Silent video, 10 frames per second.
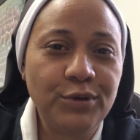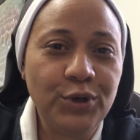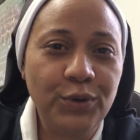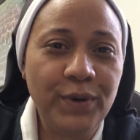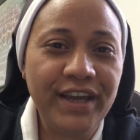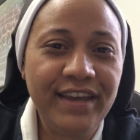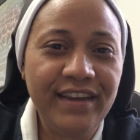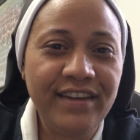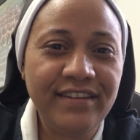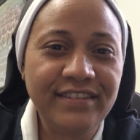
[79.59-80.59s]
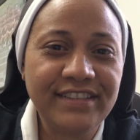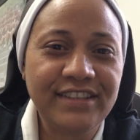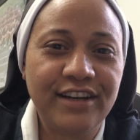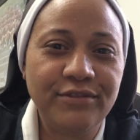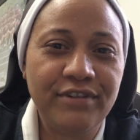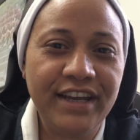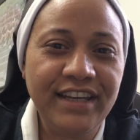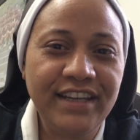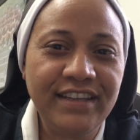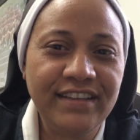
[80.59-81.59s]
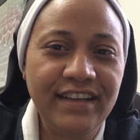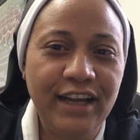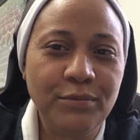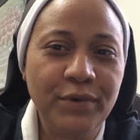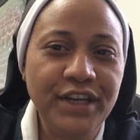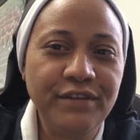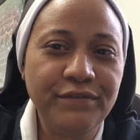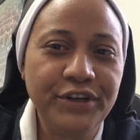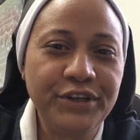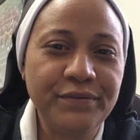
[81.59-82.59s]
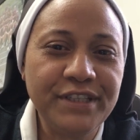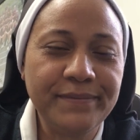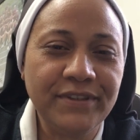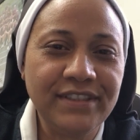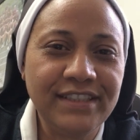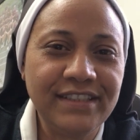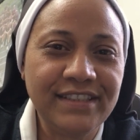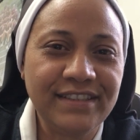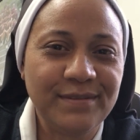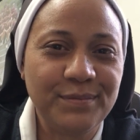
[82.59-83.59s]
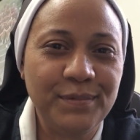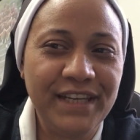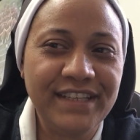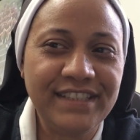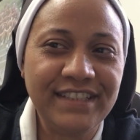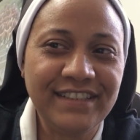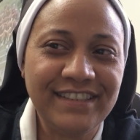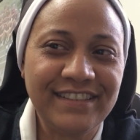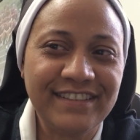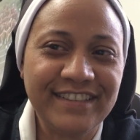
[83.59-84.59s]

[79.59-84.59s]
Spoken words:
Go ahead, start writing. I'm waiting for your responses. Blessings.